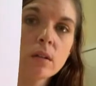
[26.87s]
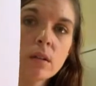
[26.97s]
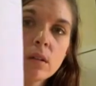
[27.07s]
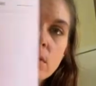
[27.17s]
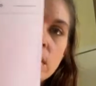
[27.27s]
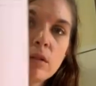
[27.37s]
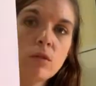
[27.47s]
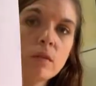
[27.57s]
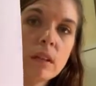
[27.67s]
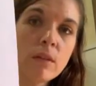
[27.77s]
the
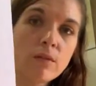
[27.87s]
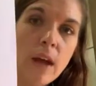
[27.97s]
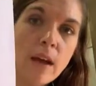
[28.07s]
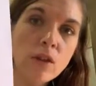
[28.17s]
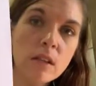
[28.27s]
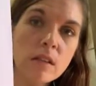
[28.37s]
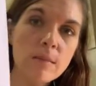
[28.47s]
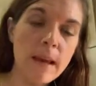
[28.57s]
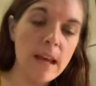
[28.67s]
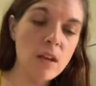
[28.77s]
reducing fractions
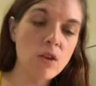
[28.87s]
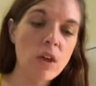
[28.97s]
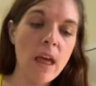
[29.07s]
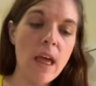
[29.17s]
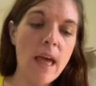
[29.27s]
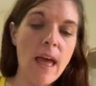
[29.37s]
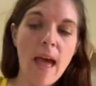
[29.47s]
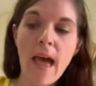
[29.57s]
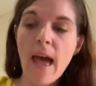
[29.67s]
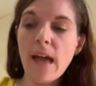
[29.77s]
page,
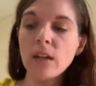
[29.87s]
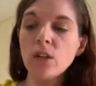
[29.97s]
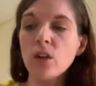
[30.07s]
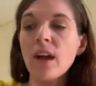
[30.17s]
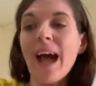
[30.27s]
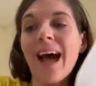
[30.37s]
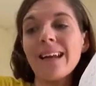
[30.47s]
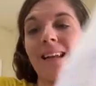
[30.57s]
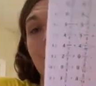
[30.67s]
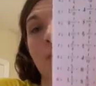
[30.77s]
and you're
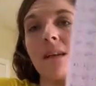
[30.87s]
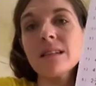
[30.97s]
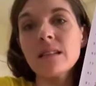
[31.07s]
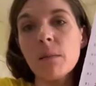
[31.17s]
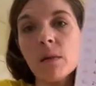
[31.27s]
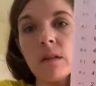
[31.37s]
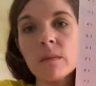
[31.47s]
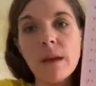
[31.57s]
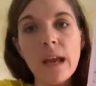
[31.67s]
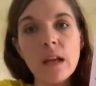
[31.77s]
adding the mixed numbers
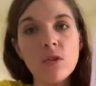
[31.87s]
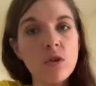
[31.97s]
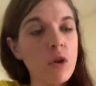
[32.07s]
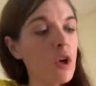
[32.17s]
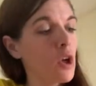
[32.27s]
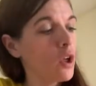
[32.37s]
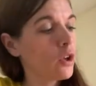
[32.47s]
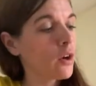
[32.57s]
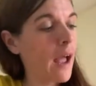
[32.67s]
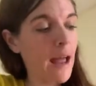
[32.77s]
page
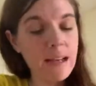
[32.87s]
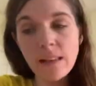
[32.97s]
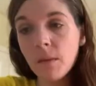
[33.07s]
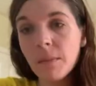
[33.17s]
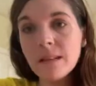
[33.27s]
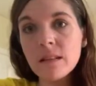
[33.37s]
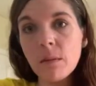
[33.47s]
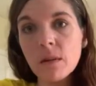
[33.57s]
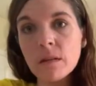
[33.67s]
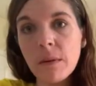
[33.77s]
you're adding the mixed
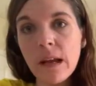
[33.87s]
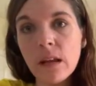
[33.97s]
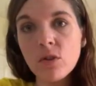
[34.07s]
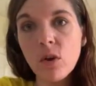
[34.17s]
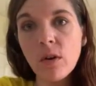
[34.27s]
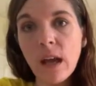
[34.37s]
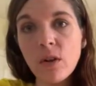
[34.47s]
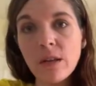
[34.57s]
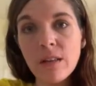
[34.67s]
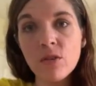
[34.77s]
numbers page, okay?
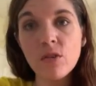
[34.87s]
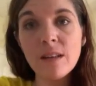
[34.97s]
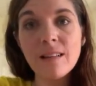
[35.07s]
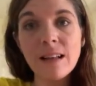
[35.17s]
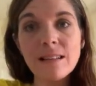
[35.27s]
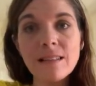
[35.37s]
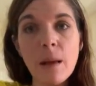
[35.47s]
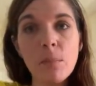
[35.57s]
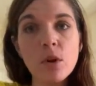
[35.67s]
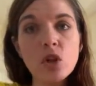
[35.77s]
You need to do this on a
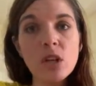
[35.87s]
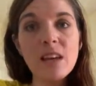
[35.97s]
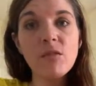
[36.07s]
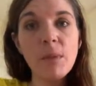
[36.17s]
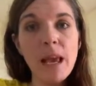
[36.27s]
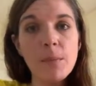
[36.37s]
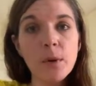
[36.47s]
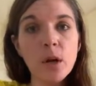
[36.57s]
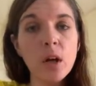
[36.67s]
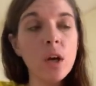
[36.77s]
separate sheet of paper